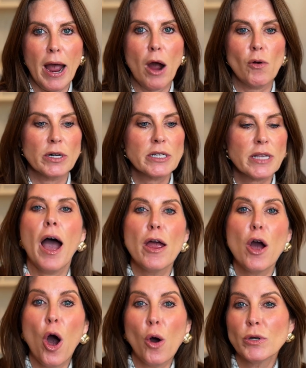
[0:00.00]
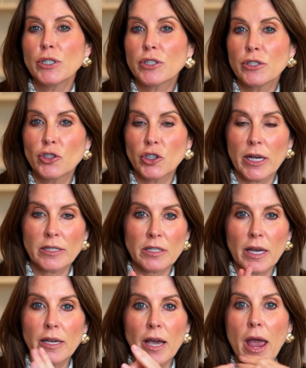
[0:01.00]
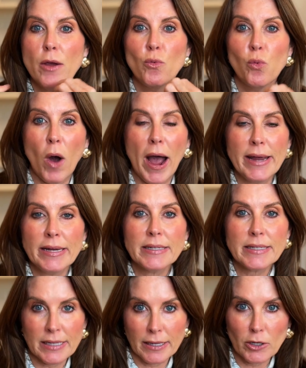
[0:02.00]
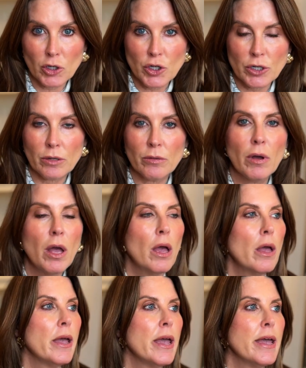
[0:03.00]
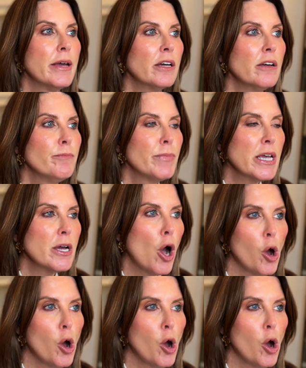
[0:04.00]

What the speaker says: hours. I always suggest like a white tennis shoe. It can be a